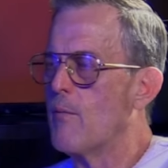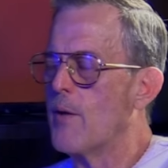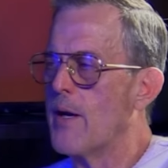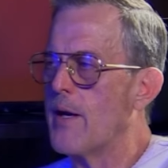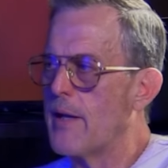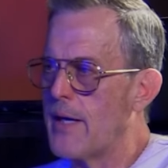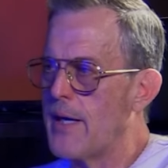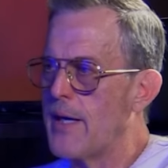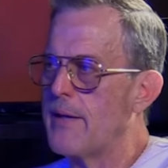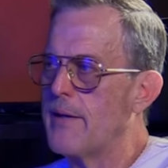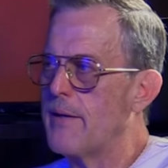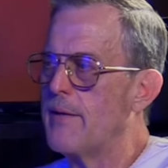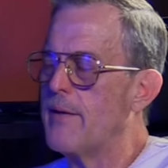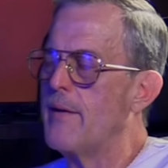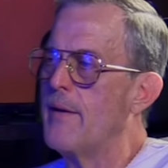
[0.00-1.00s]
when I
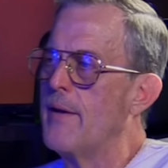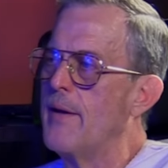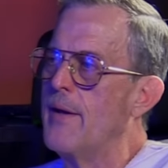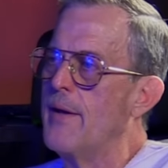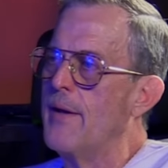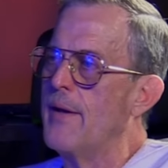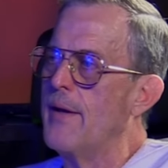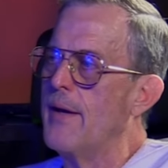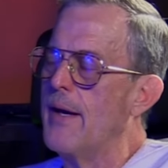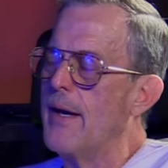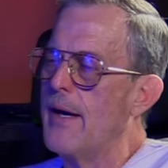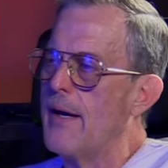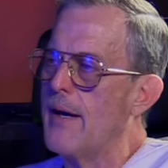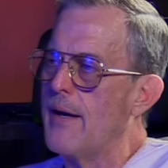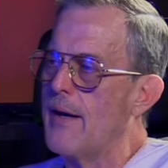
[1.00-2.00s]
landed,
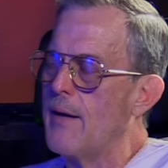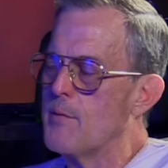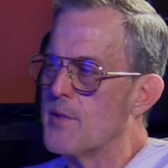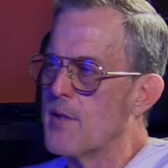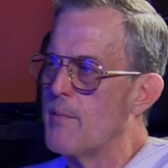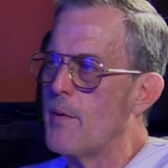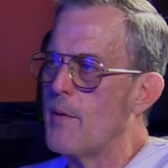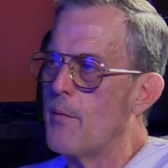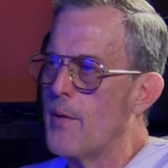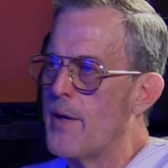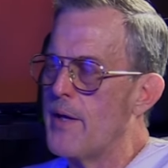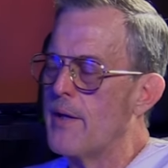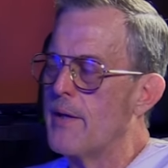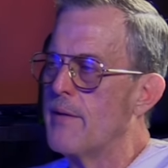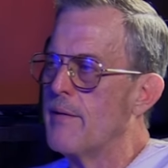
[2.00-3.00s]
I was on my
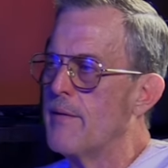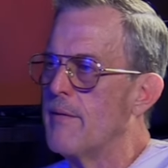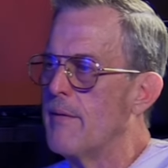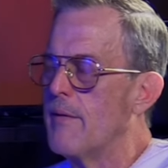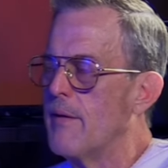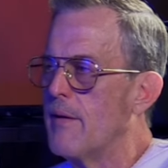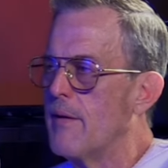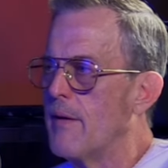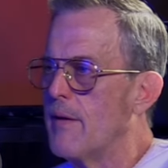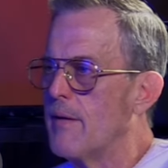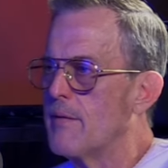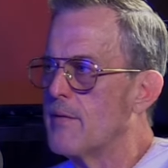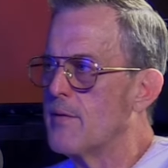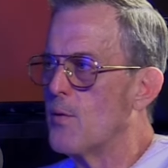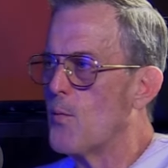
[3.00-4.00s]
way in
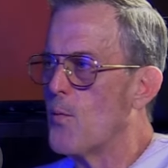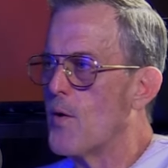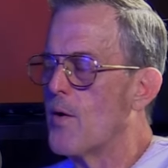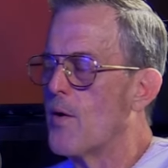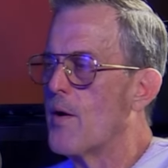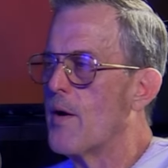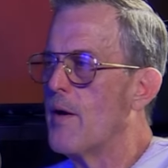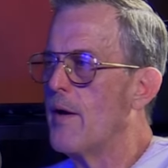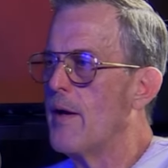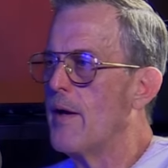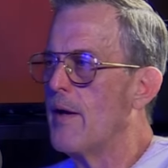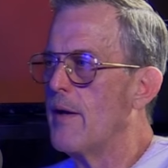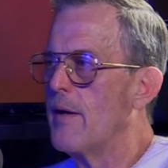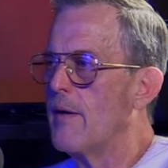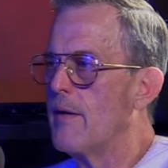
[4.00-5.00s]
to work,
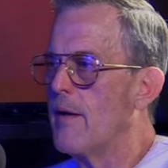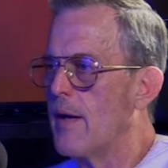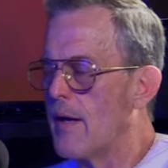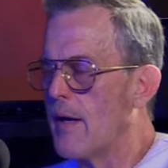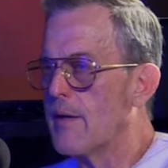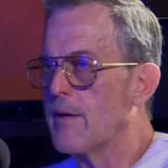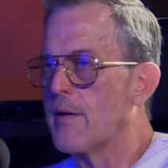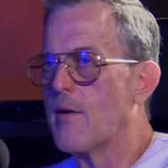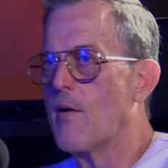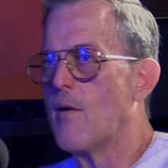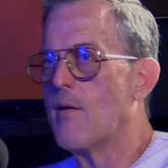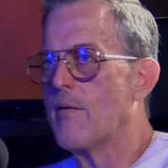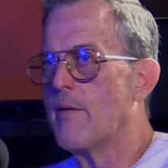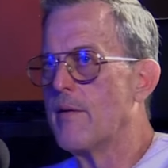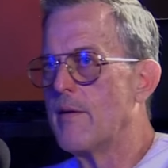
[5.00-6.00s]
and I got the
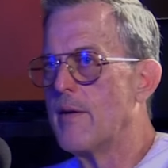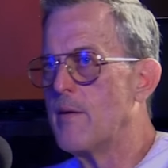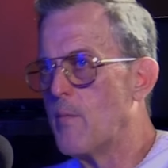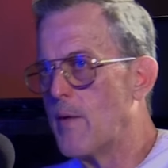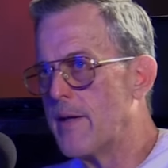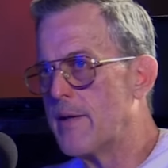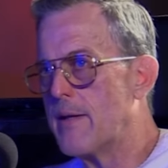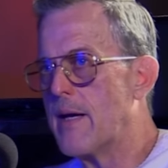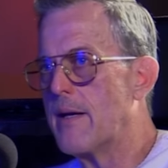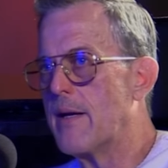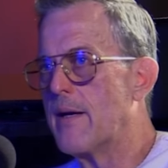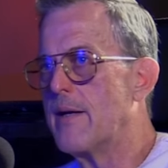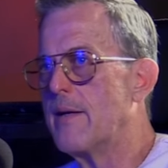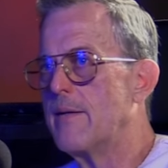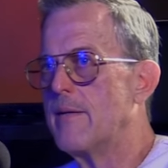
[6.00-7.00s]
call that he went that
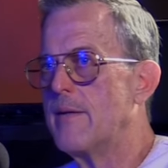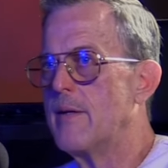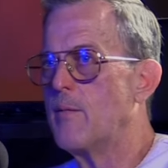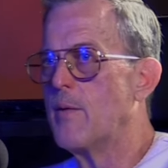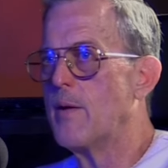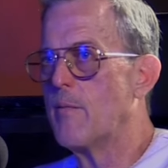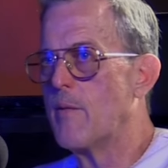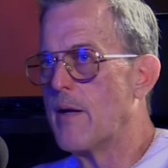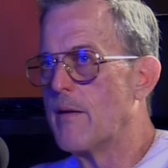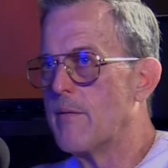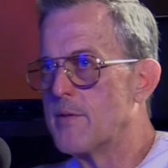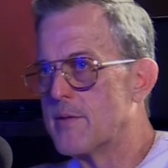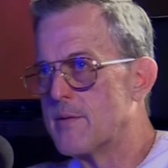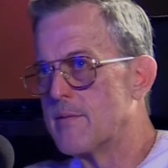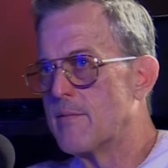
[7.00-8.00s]
night. He went while I
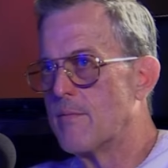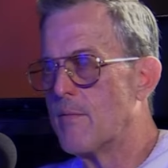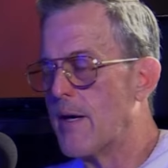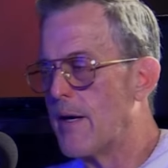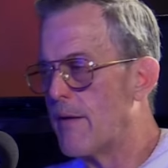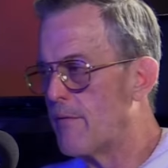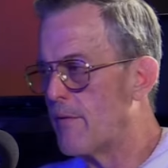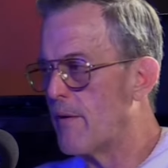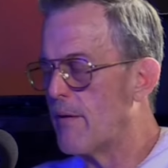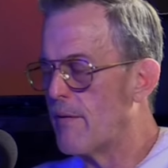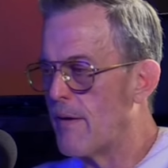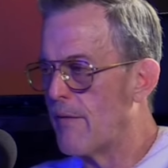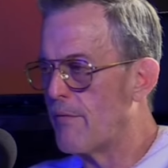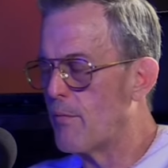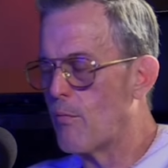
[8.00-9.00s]
was right after
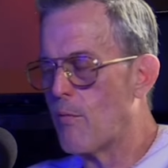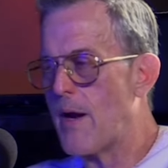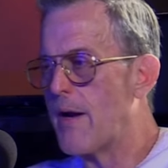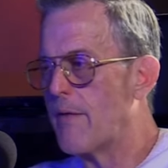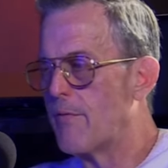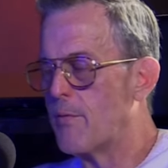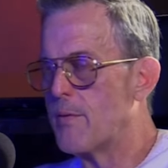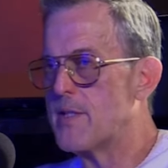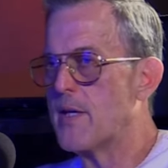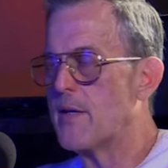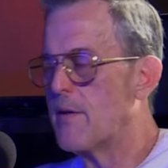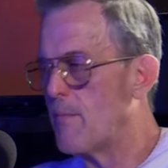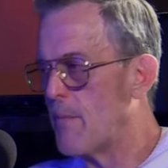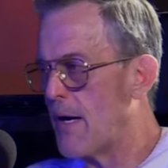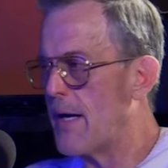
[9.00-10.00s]
we said
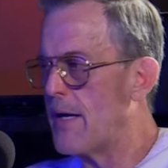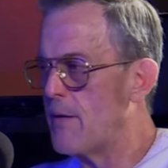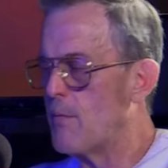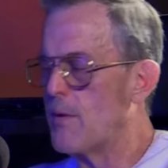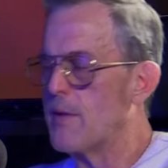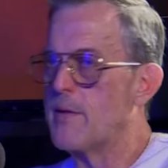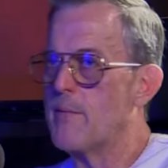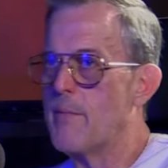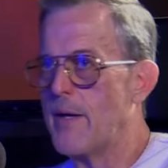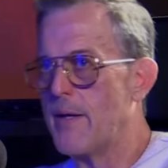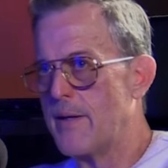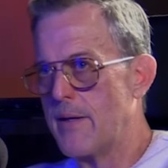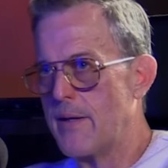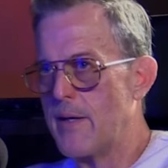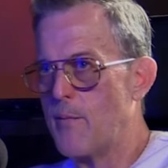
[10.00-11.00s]
goodbye, he went to
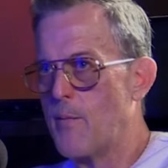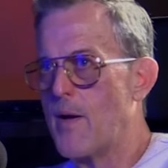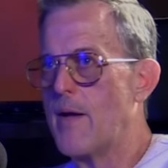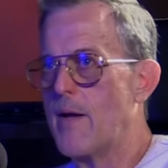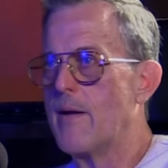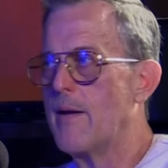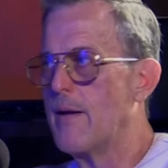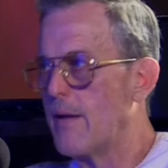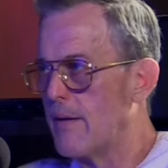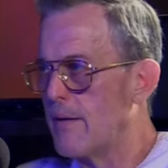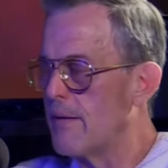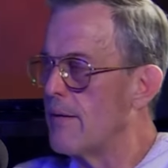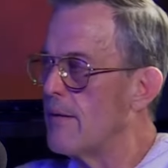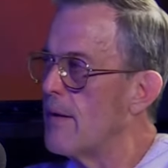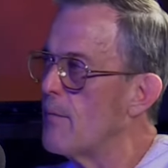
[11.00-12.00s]
bed and he went, and
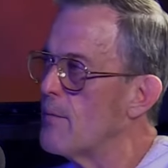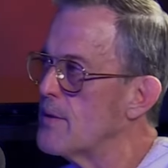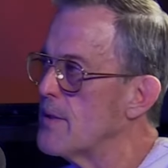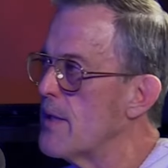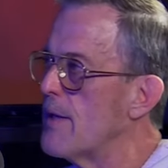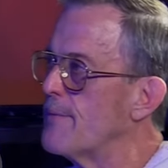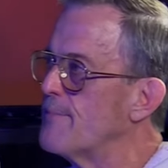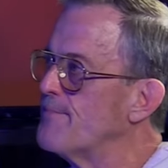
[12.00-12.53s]
that was it.